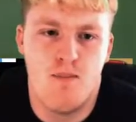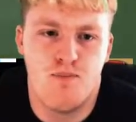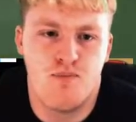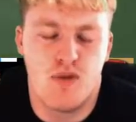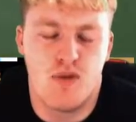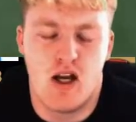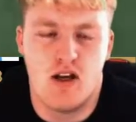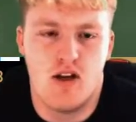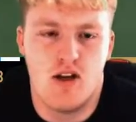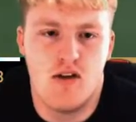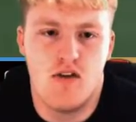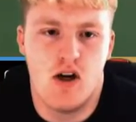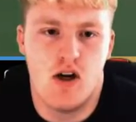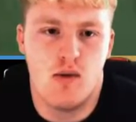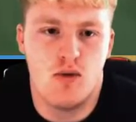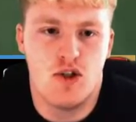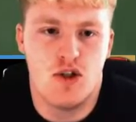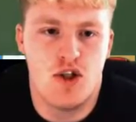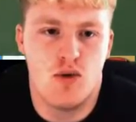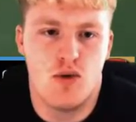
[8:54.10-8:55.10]
I don't even know how
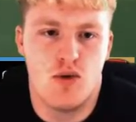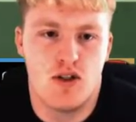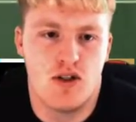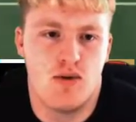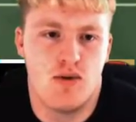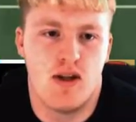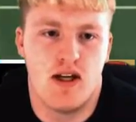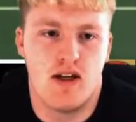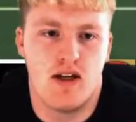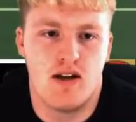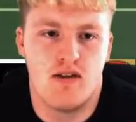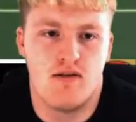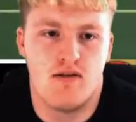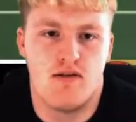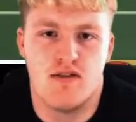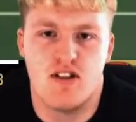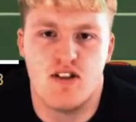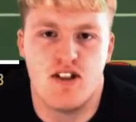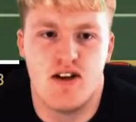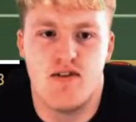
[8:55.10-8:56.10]
much it was. It was like
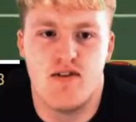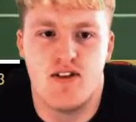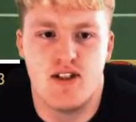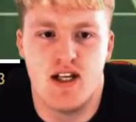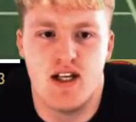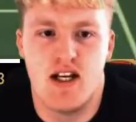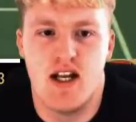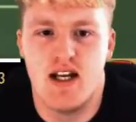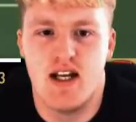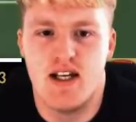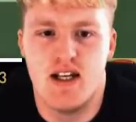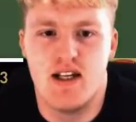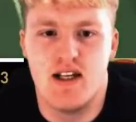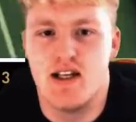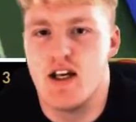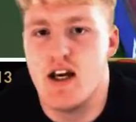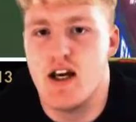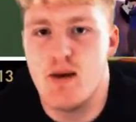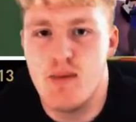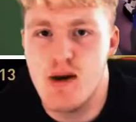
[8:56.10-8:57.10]
17,
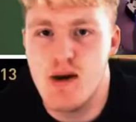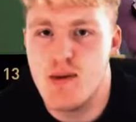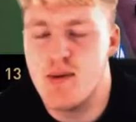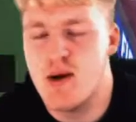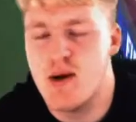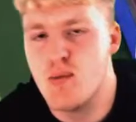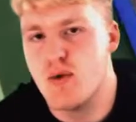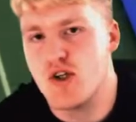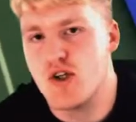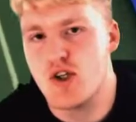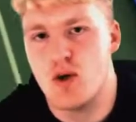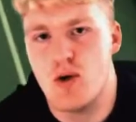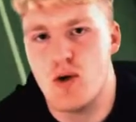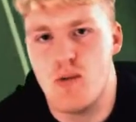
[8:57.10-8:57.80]
18k maybe, and we sold him